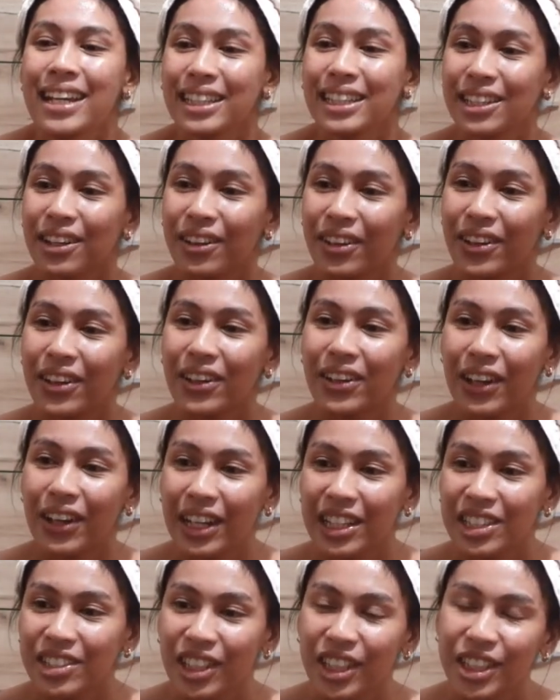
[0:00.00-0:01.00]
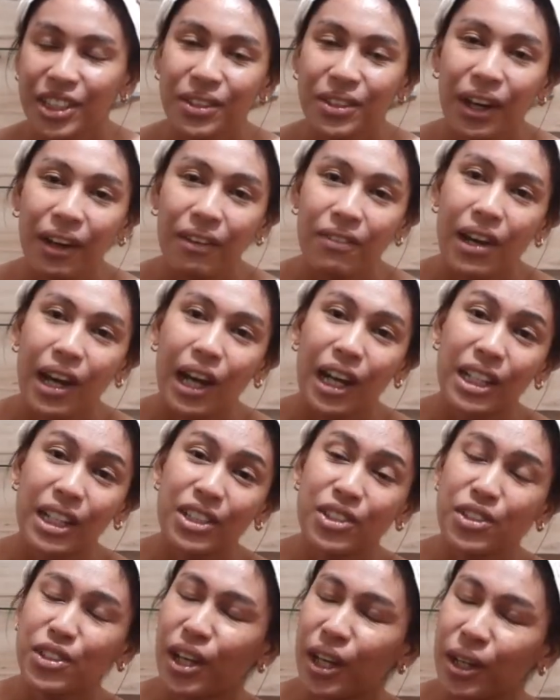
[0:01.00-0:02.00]
So I try to have a
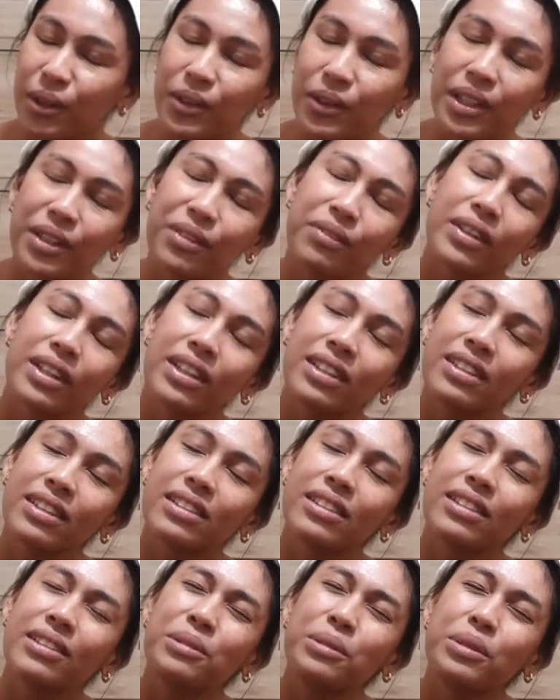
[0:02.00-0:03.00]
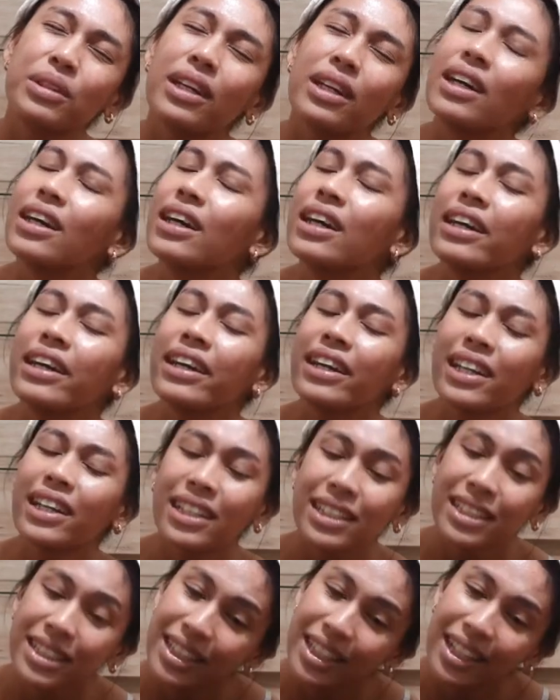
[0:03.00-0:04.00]
hot shower, and man, it's so
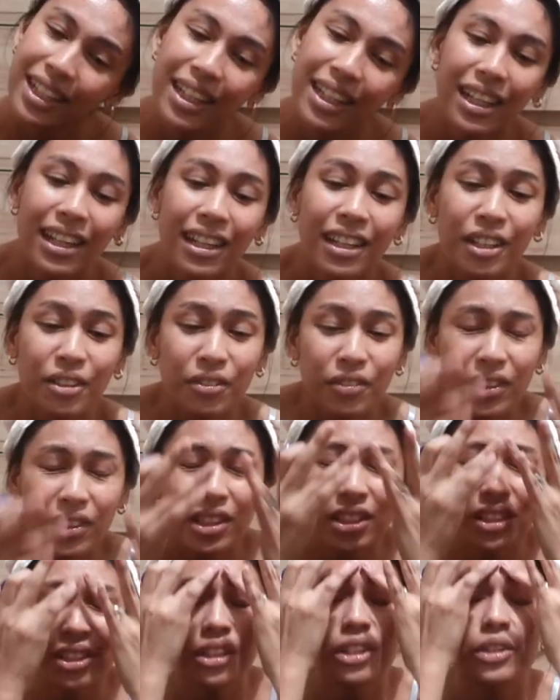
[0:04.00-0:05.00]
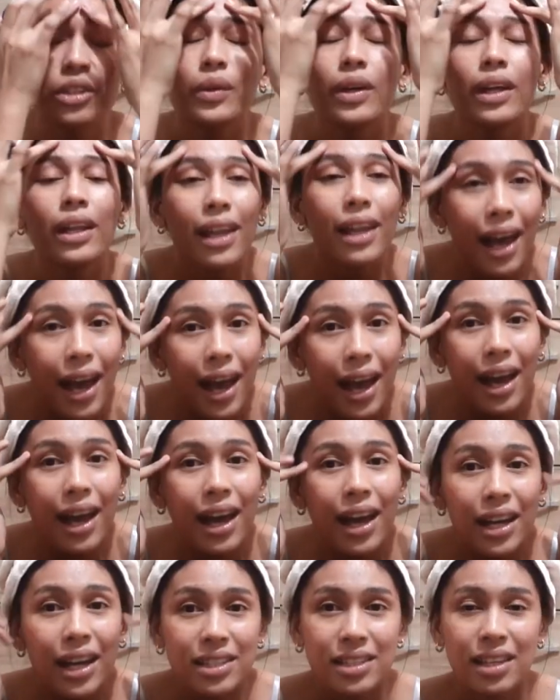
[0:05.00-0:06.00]
nice. And I feel so
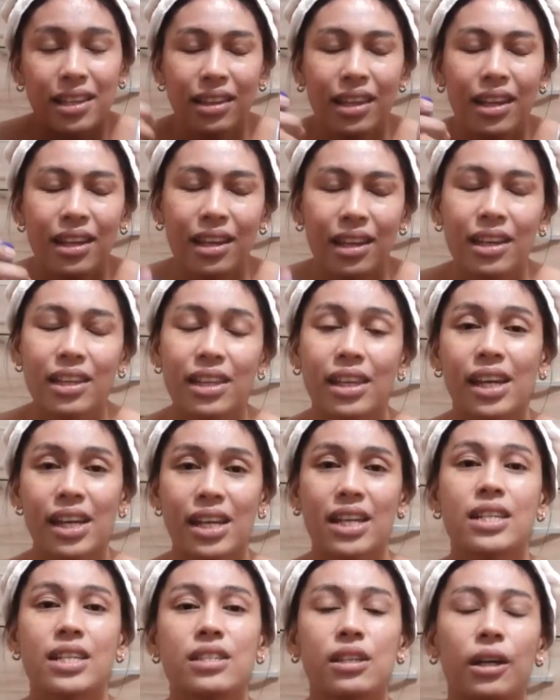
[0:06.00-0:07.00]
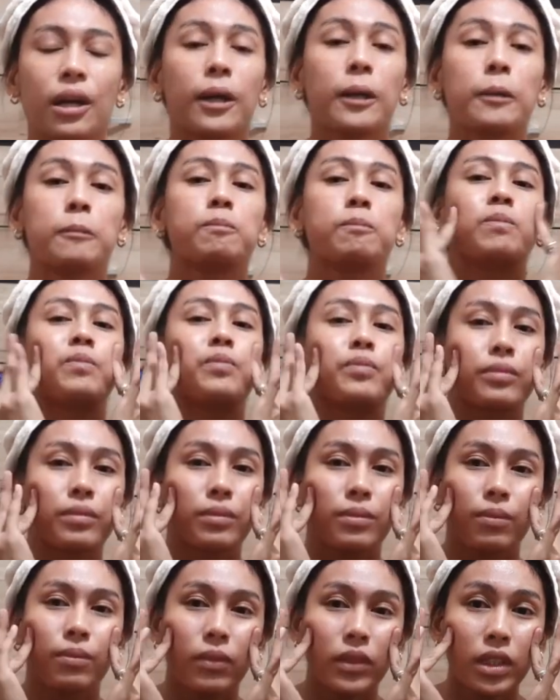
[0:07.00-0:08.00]
relaxed, and then I just
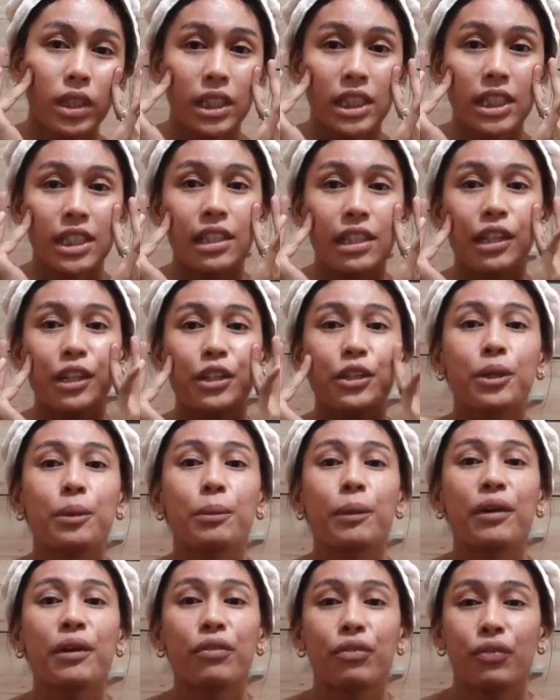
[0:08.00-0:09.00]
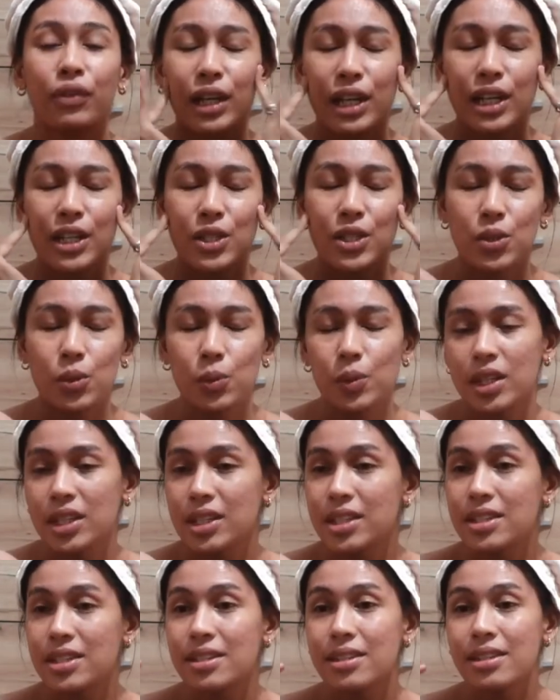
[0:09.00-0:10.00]
slather my face
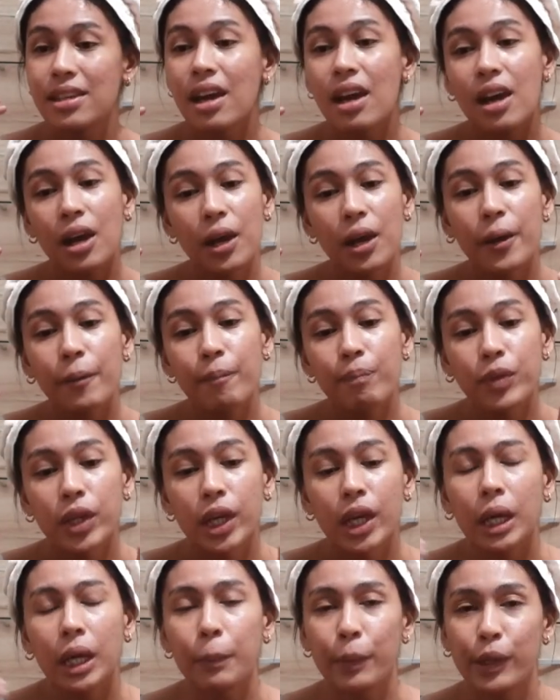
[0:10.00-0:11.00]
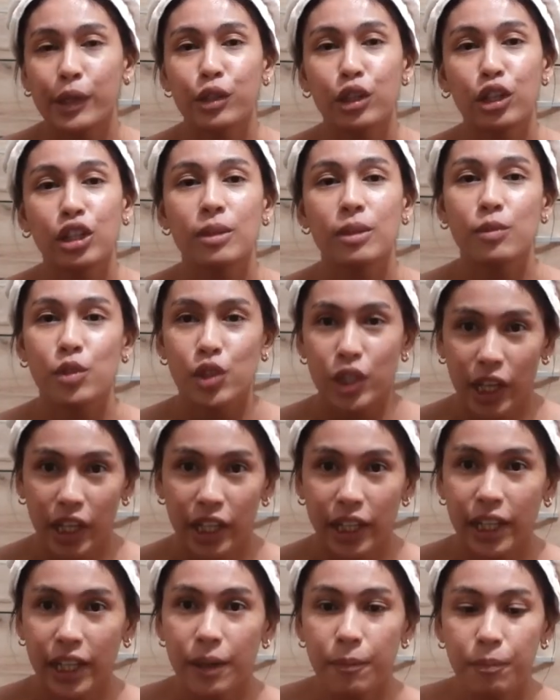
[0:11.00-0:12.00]
with some petroleum
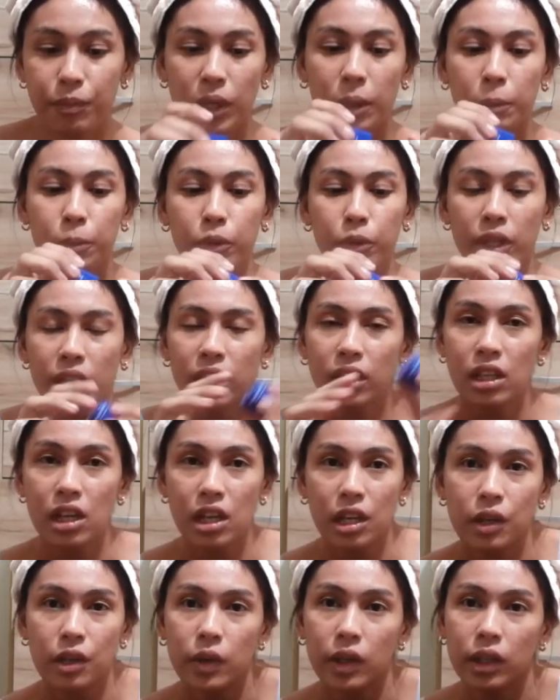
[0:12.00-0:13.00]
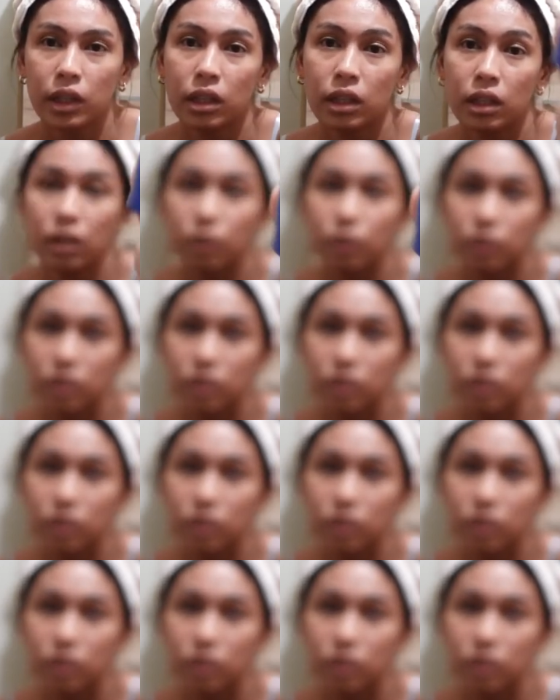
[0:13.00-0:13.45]
jelly. I put it here in the